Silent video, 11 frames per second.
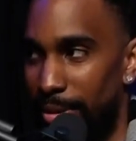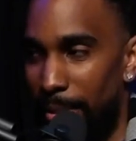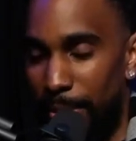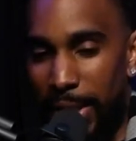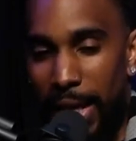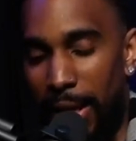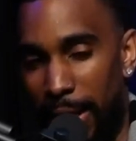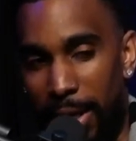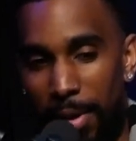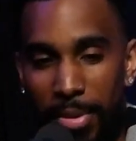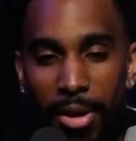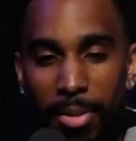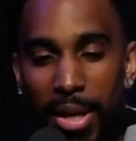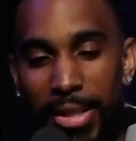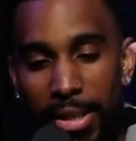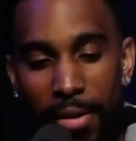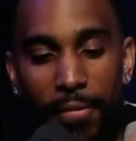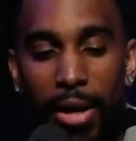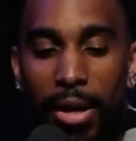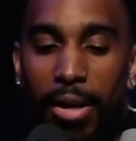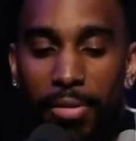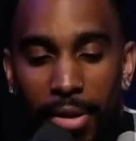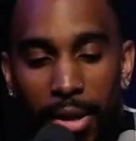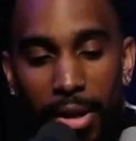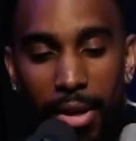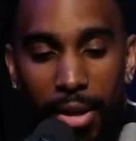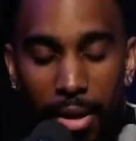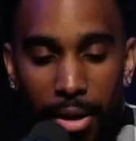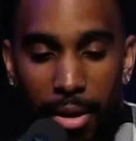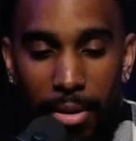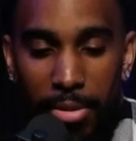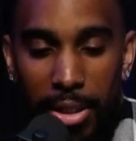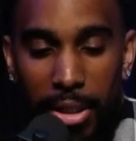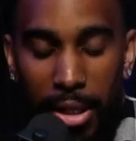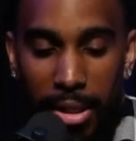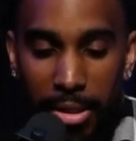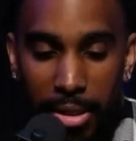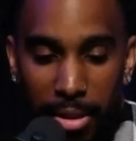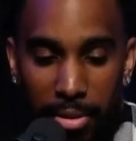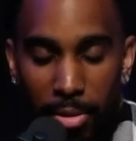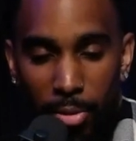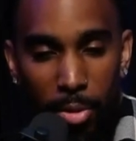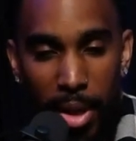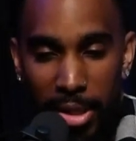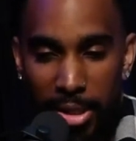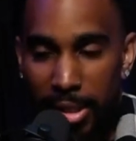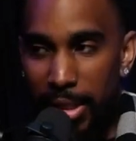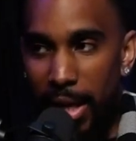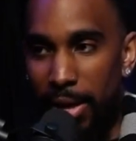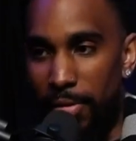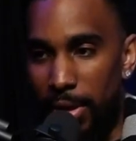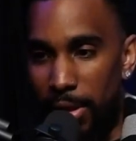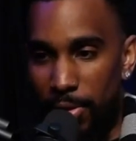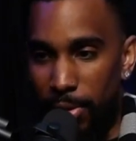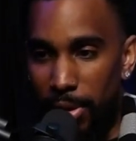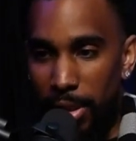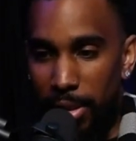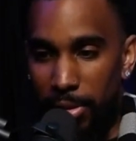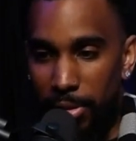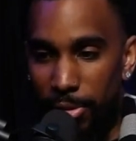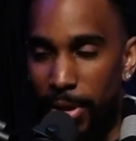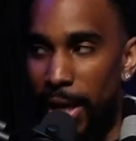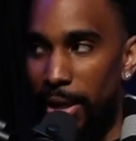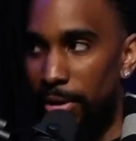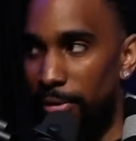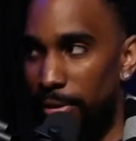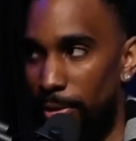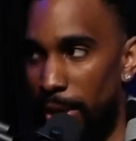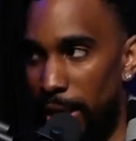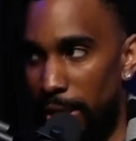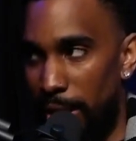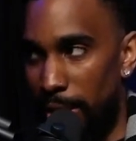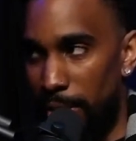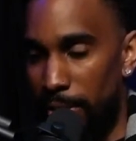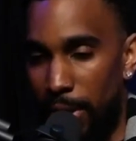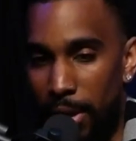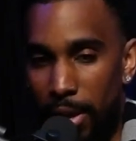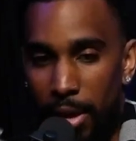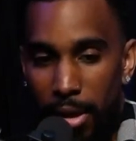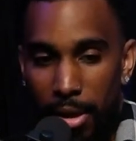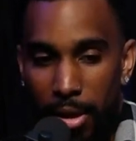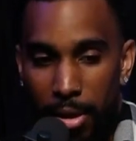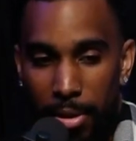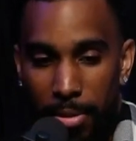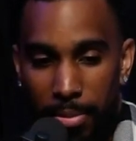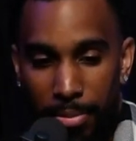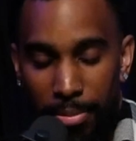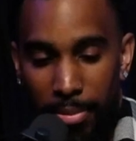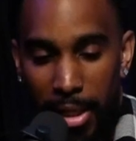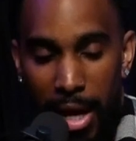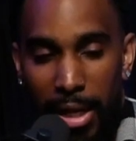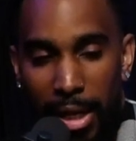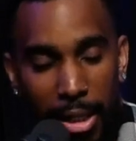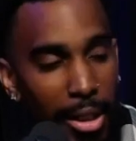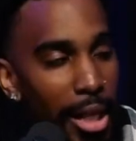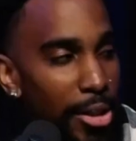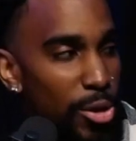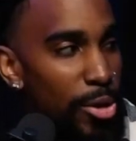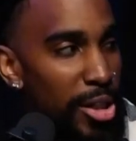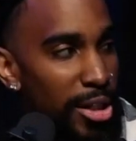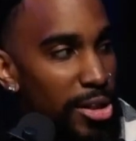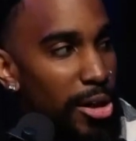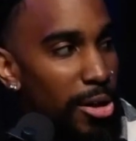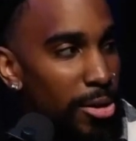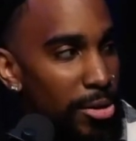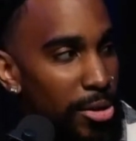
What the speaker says: I put that like up there in my top 5. Just because the romantic side of it is really creative in the way they did it. And they had like a lot of twists and turns